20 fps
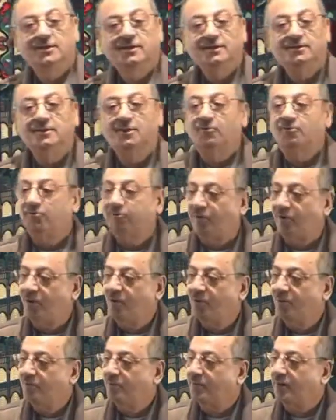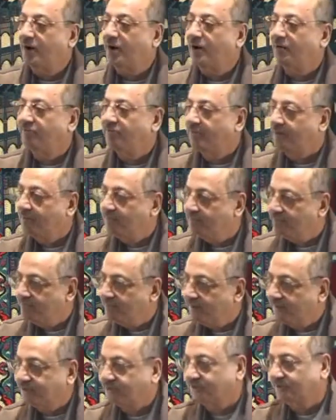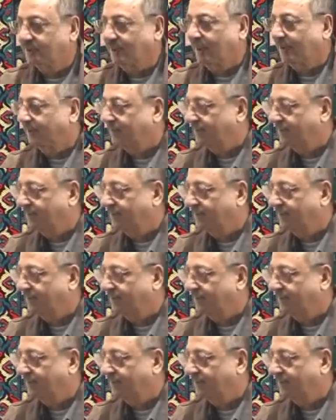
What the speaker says: the form of a masdar.